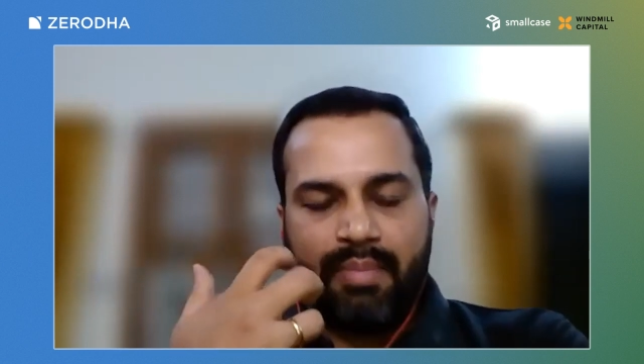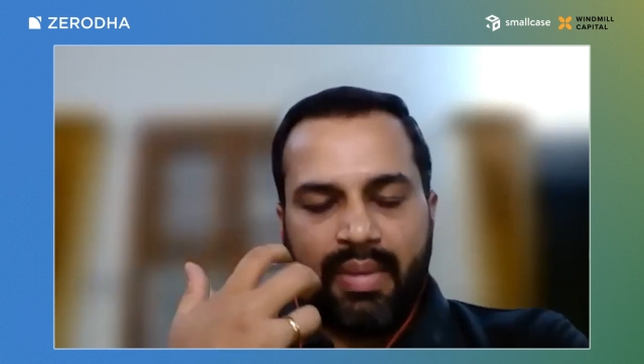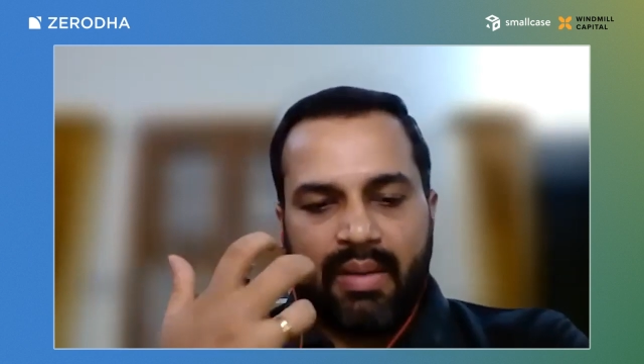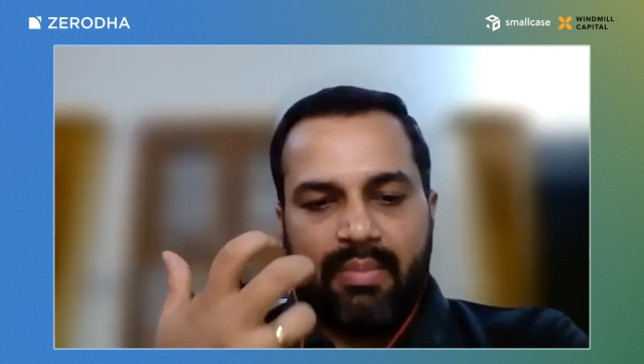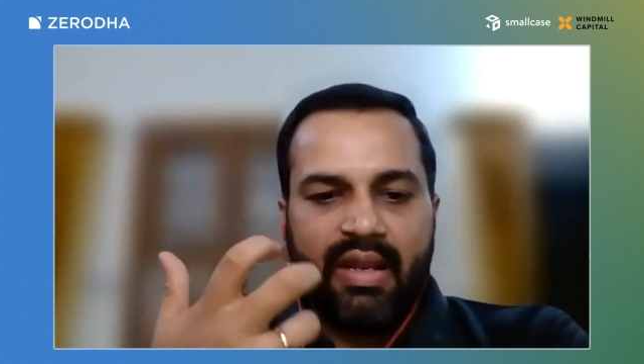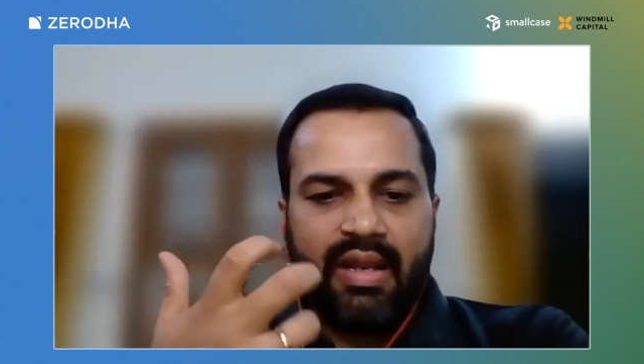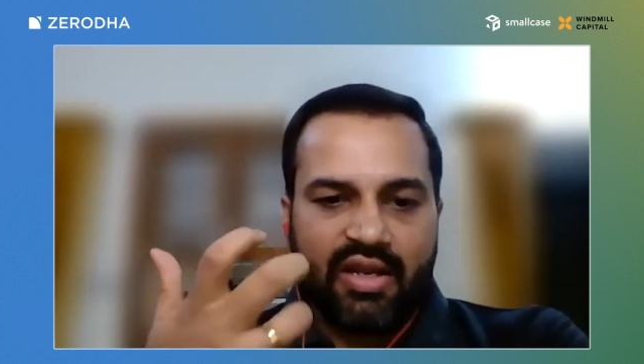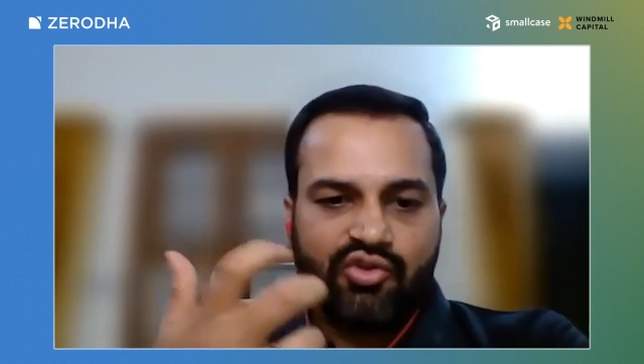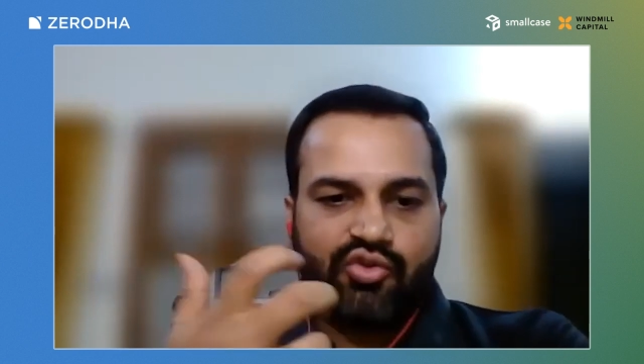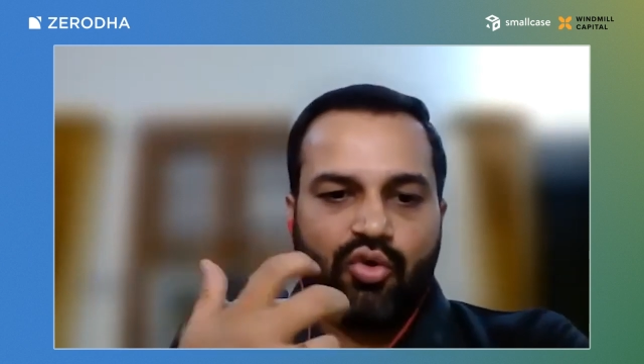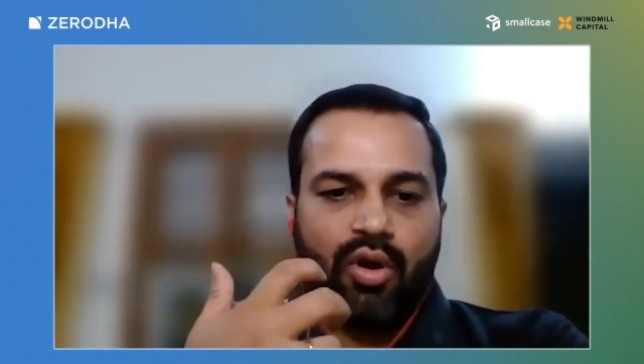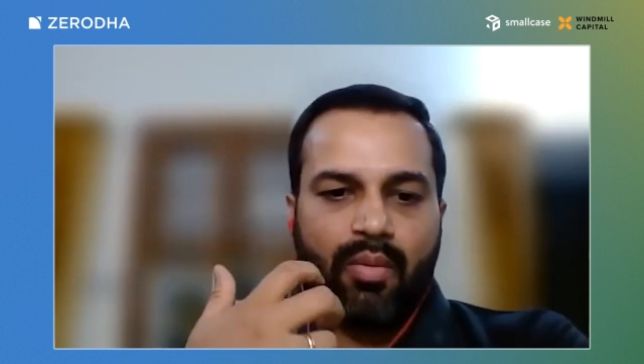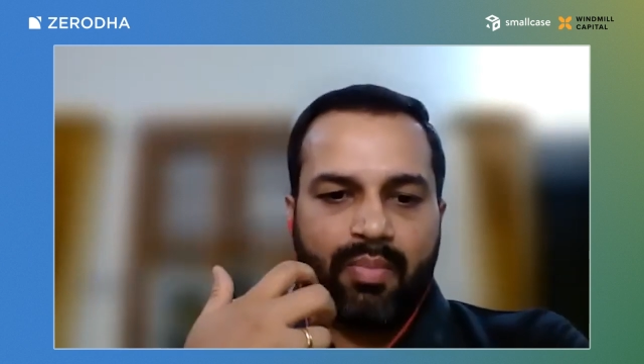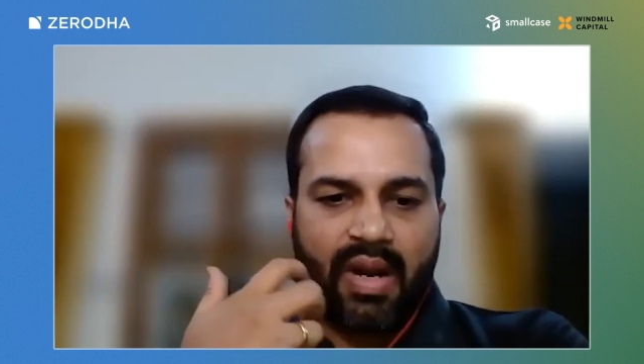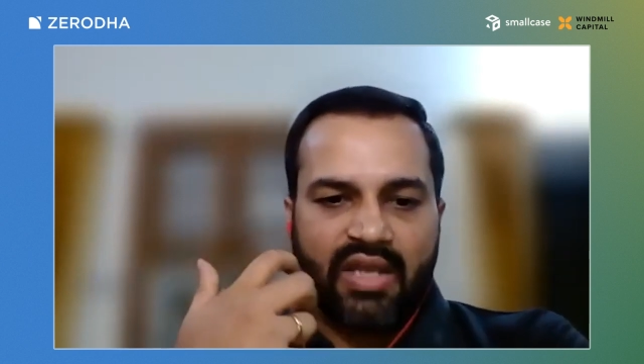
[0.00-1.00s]
PB ratio
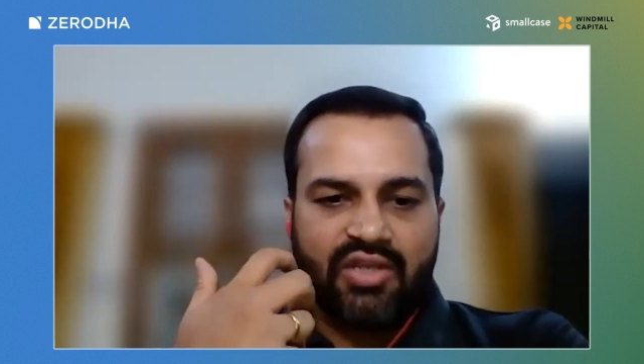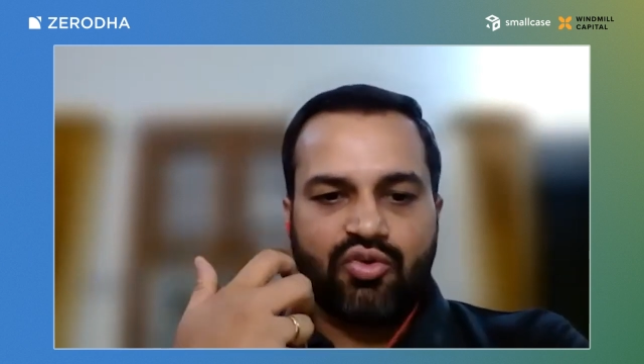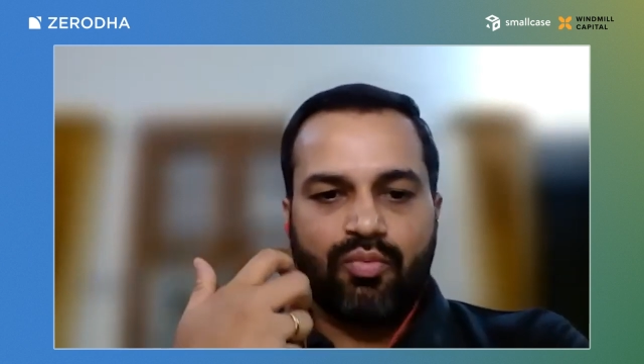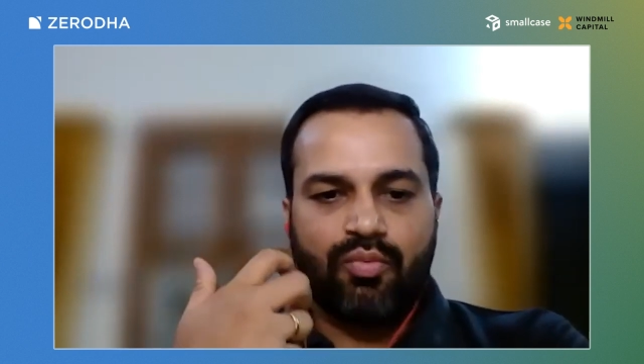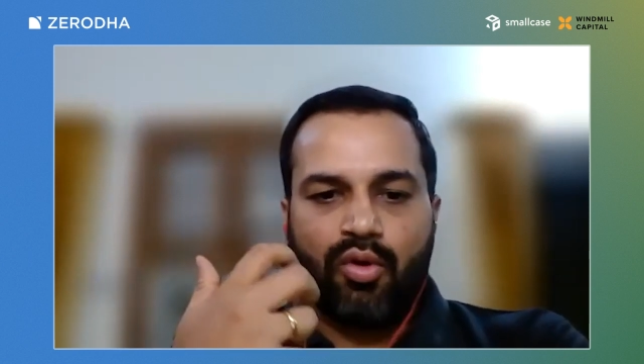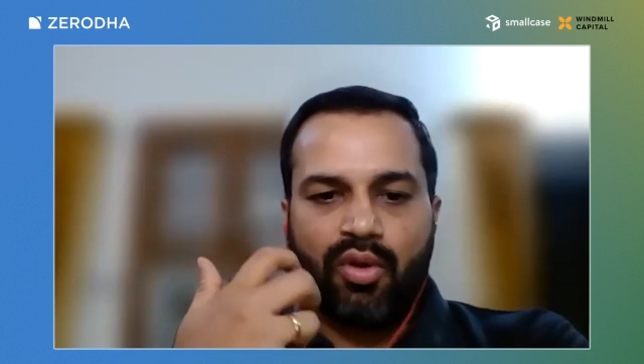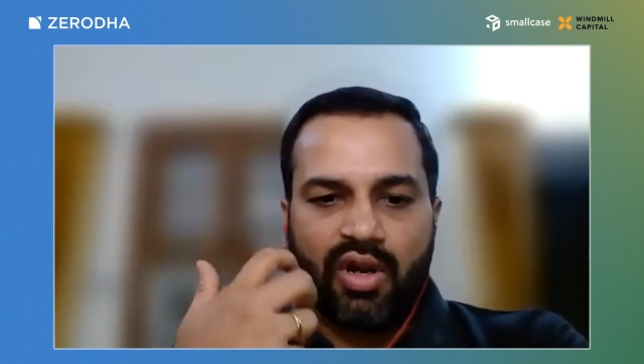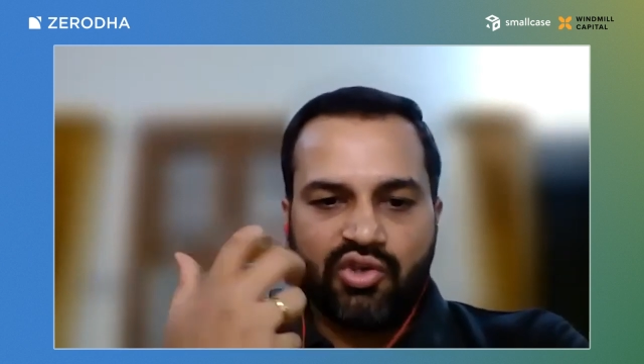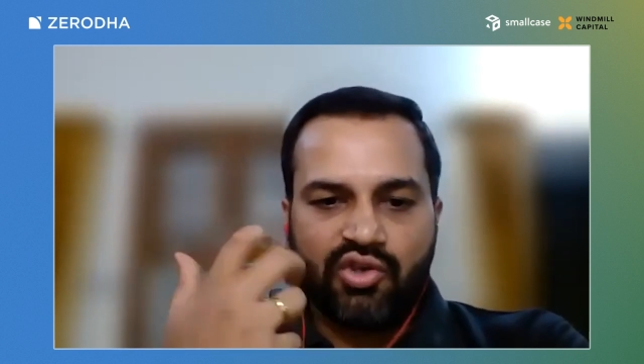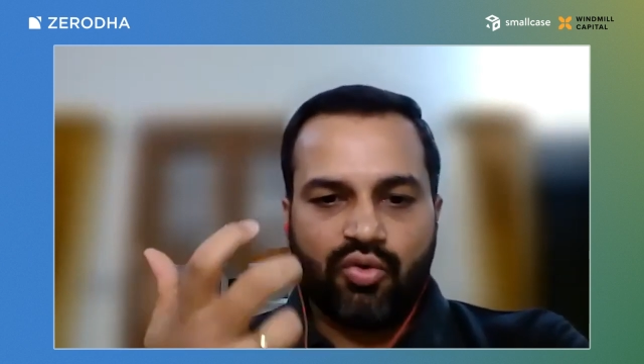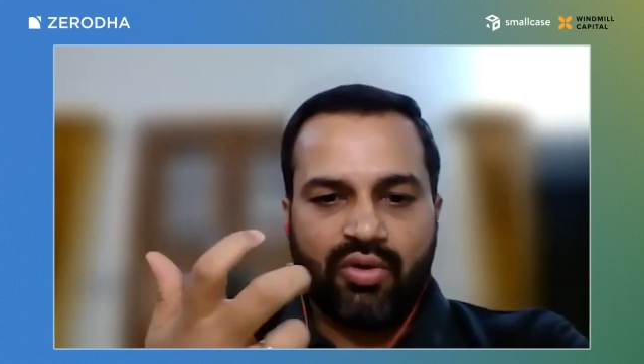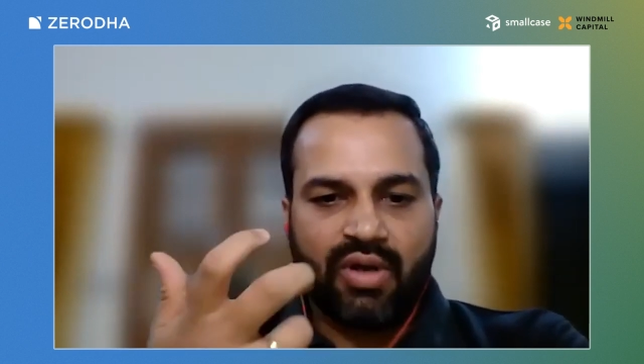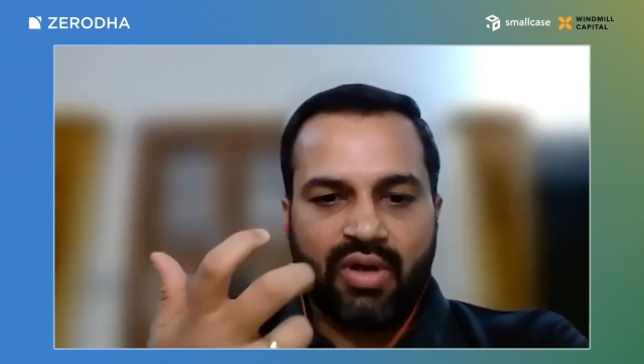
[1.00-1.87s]
or a price to book ratio